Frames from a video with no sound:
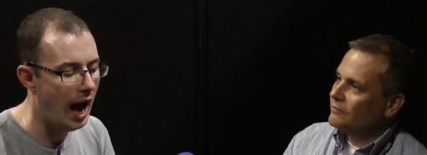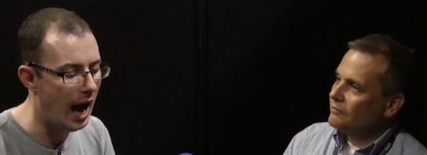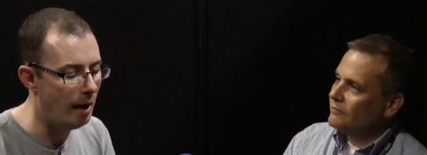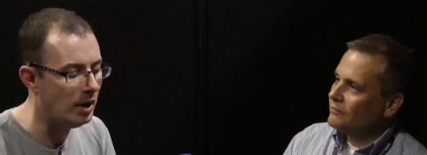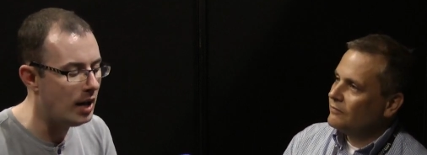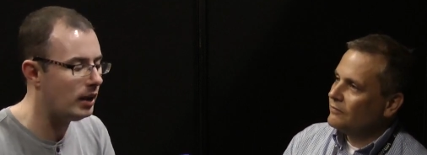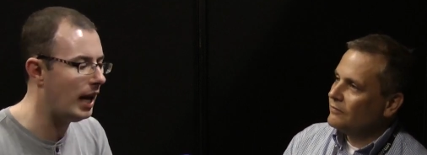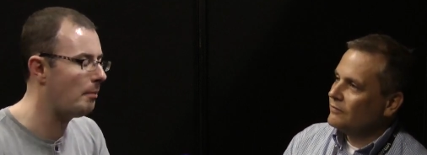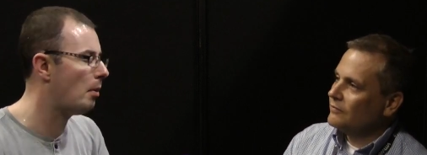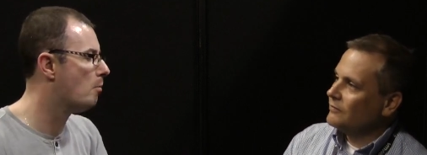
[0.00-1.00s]
Speaker 1: Um,
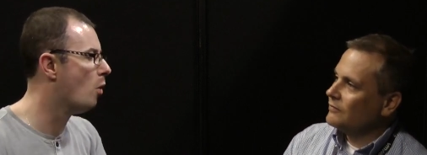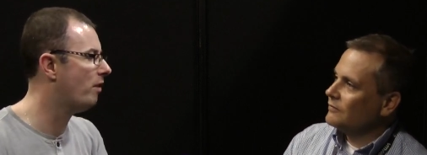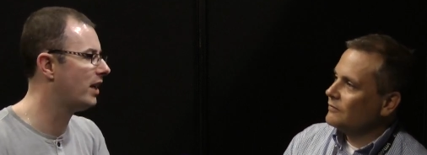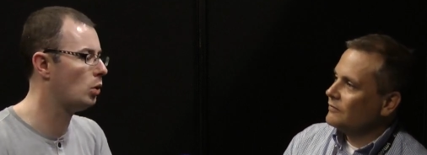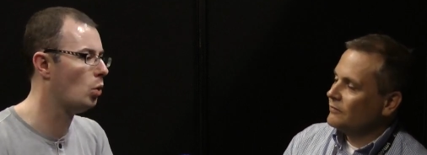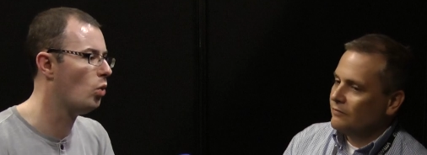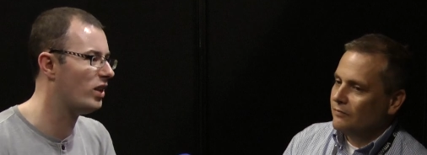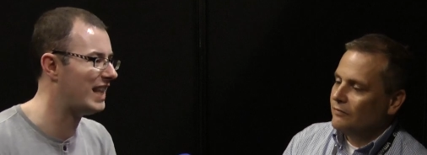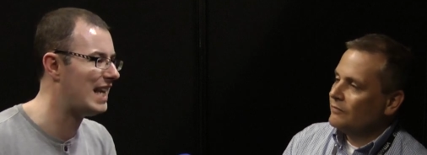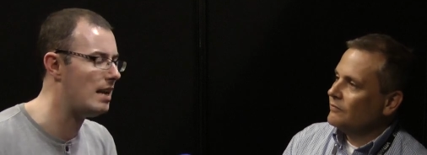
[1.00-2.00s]
tape moving to
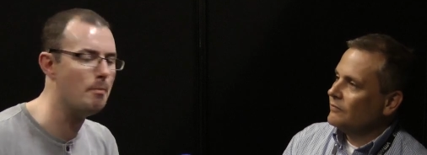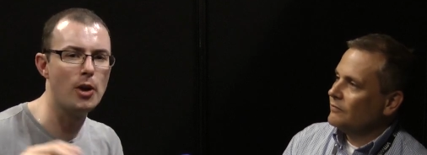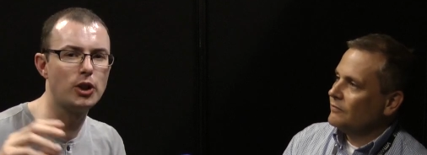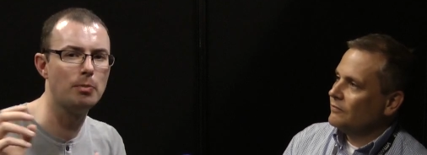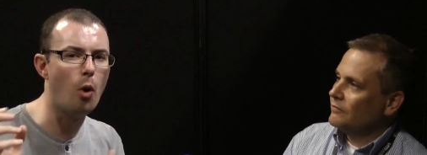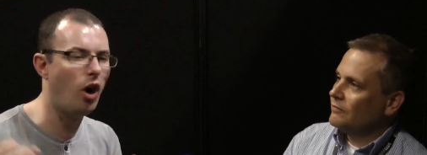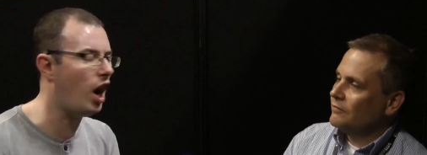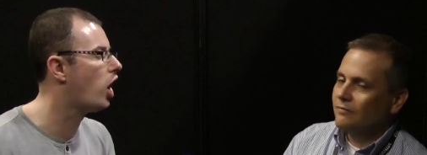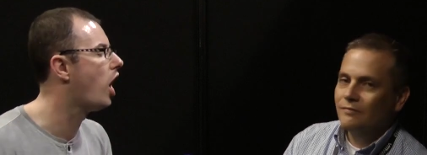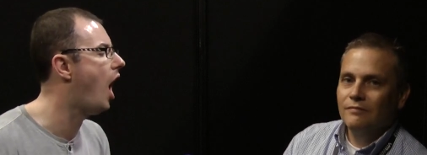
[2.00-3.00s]
the much more
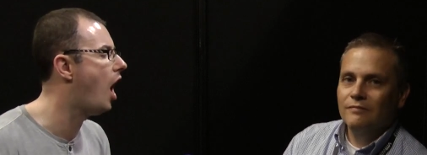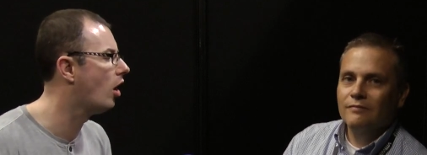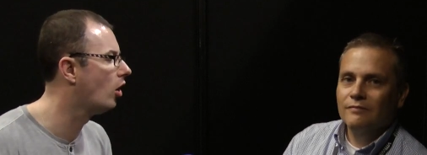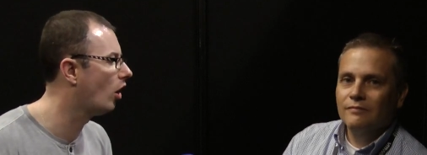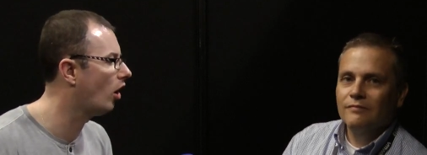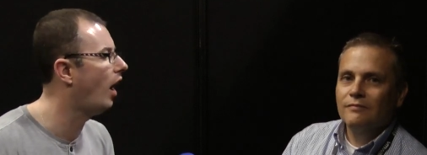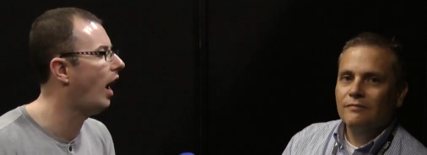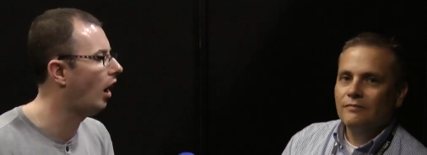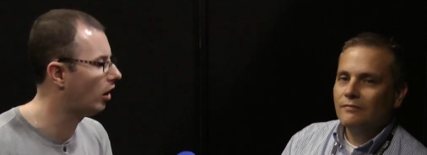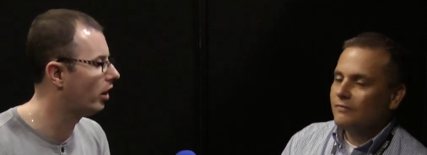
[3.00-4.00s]
longer
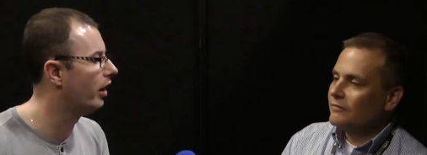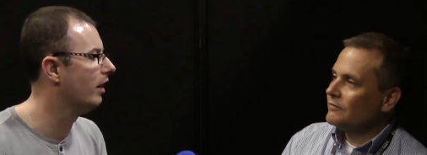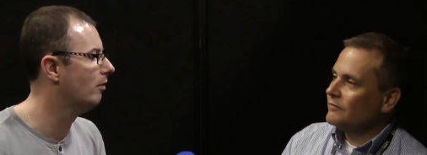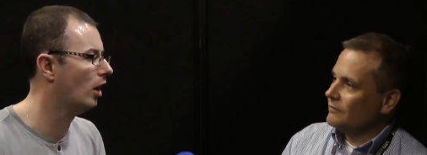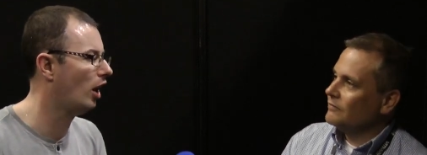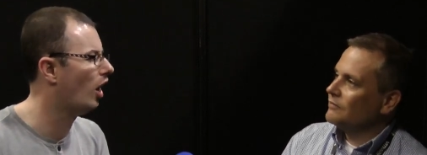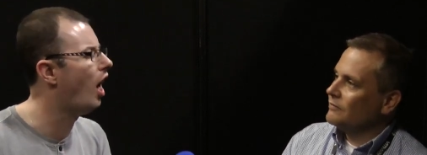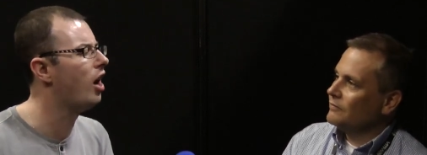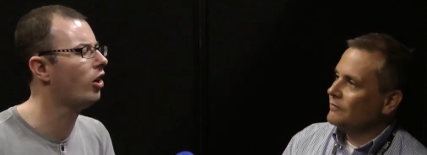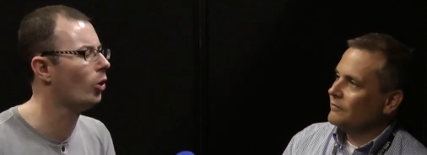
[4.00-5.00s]
archival,
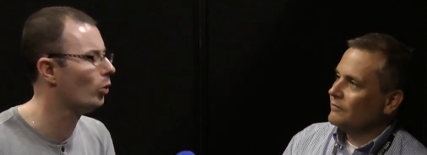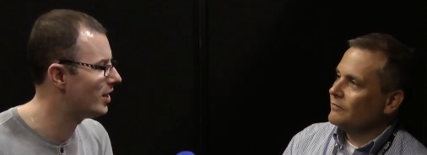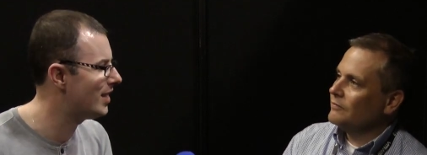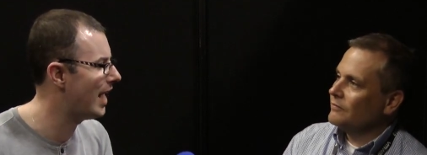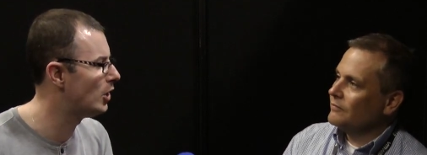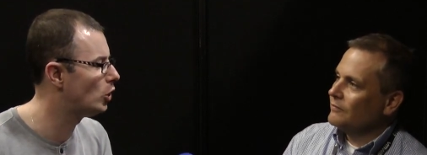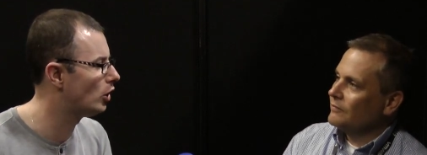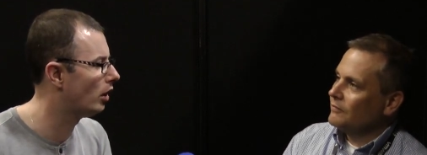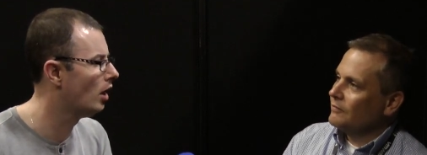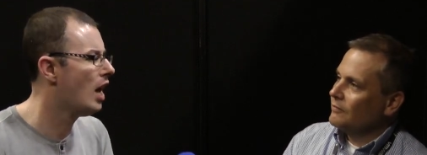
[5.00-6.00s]
longer
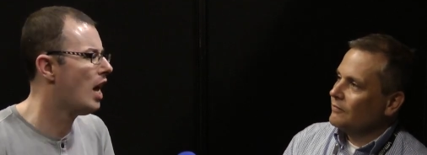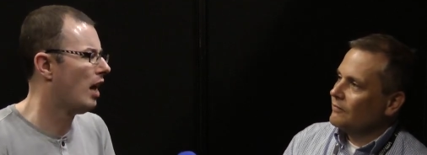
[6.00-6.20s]
retention